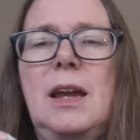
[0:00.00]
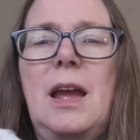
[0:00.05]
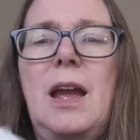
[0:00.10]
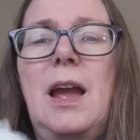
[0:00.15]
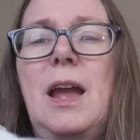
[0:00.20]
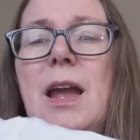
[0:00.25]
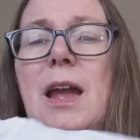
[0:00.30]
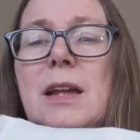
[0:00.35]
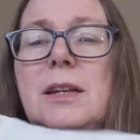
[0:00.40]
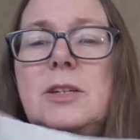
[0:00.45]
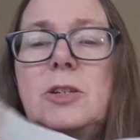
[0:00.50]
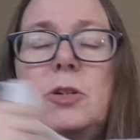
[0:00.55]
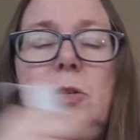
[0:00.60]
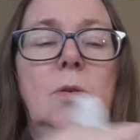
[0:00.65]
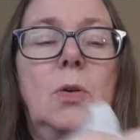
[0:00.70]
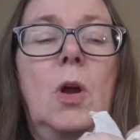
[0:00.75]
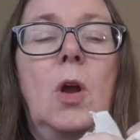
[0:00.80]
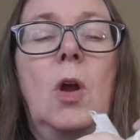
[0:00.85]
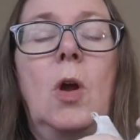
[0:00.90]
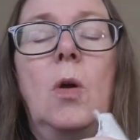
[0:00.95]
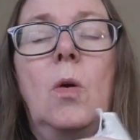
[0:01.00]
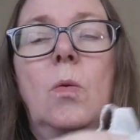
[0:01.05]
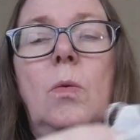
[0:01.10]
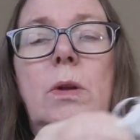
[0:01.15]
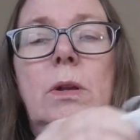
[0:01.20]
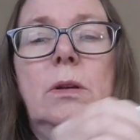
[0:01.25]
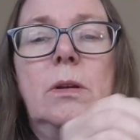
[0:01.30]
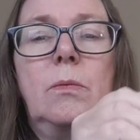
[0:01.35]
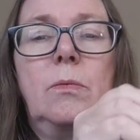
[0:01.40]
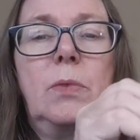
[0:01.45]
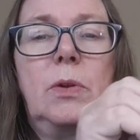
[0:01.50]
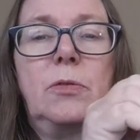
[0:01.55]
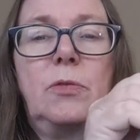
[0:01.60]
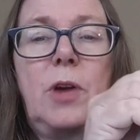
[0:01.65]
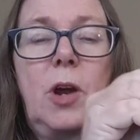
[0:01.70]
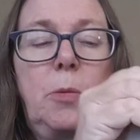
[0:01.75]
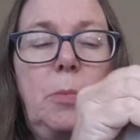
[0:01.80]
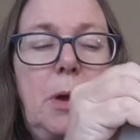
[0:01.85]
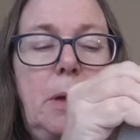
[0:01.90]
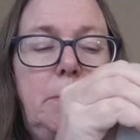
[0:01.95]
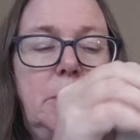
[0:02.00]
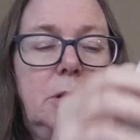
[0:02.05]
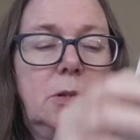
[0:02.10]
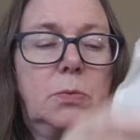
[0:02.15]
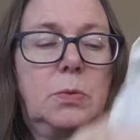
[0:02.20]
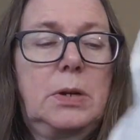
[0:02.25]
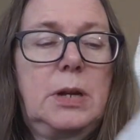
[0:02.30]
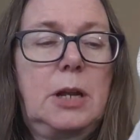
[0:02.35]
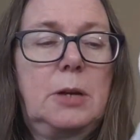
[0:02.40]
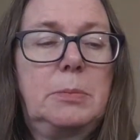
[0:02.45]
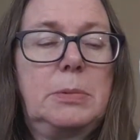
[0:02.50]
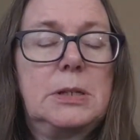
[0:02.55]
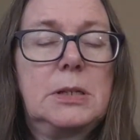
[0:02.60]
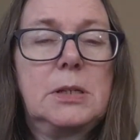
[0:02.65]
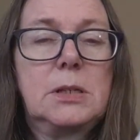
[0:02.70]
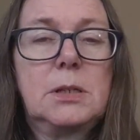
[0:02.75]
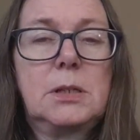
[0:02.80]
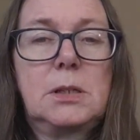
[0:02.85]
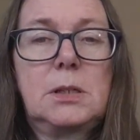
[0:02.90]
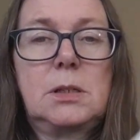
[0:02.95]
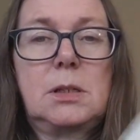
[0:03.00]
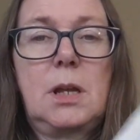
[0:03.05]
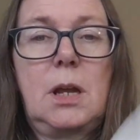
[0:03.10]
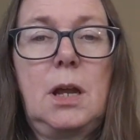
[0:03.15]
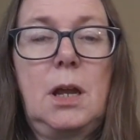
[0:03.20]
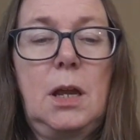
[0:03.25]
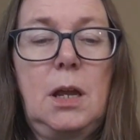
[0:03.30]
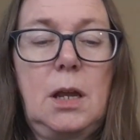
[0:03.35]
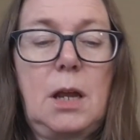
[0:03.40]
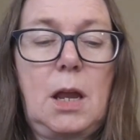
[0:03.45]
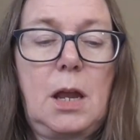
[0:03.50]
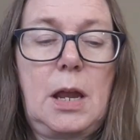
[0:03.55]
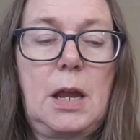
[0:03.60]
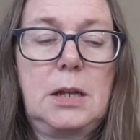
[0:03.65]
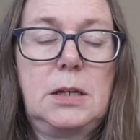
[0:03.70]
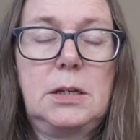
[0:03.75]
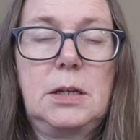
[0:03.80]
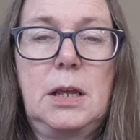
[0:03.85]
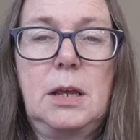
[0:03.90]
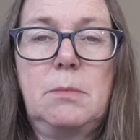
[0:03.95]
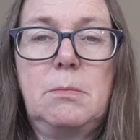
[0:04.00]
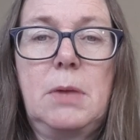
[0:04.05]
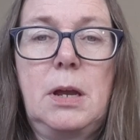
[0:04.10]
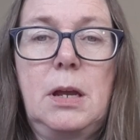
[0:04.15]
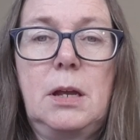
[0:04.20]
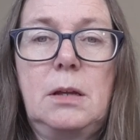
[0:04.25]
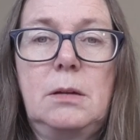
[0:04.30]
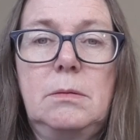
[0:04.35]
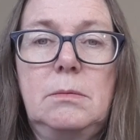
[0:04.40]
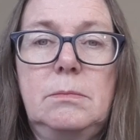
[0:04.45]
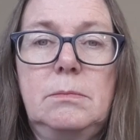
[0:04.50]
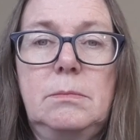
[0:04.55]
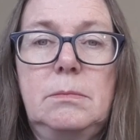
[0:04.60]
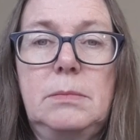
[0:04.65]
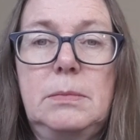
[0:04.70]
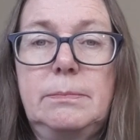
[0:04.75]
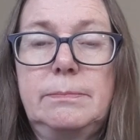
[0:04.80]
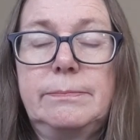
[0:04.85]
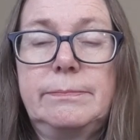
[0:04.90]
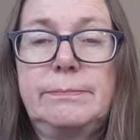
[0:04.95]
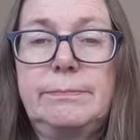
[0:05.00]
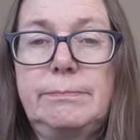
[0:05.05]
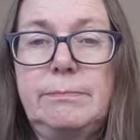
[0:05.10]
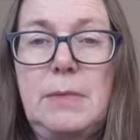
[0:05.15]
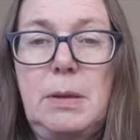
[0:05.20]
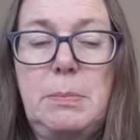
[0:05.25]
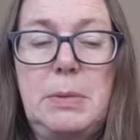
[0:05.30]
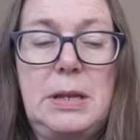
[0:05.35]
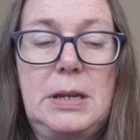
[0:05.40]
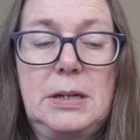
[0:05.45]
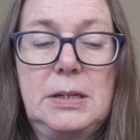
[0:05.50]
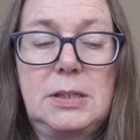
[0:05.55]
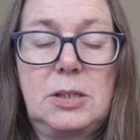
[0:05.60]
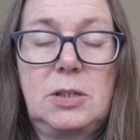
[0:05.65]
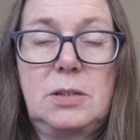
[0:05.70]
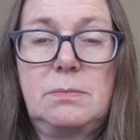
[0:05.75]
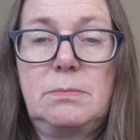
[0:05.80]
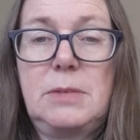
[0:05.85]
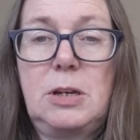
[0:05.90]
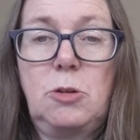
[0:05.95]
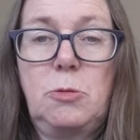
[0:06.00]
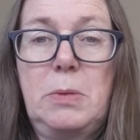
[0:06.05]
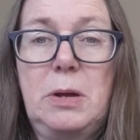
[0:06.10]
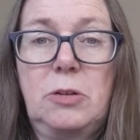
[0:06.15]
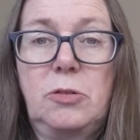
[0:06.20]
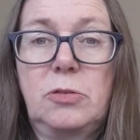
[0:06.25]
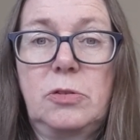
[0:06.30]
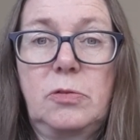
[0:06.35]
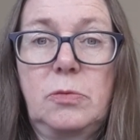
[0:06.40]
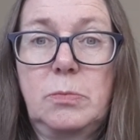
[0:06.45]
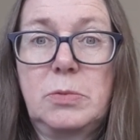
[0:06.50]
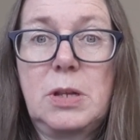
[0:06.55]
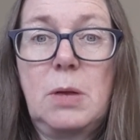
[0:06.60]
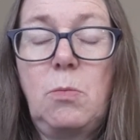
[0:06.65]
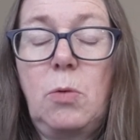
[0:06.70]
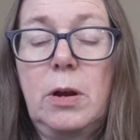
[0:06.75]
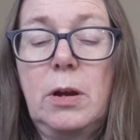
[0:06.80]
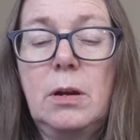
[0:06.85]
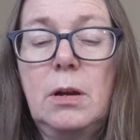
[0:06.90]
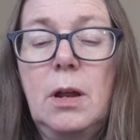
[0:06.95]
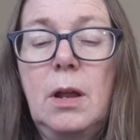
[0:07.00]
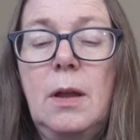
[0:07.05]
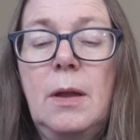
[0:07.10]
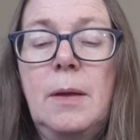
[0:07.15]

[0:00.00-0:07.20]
I had to. When Fire Poppies went out of business, I had to get my Peanuts needle minders from somewhere.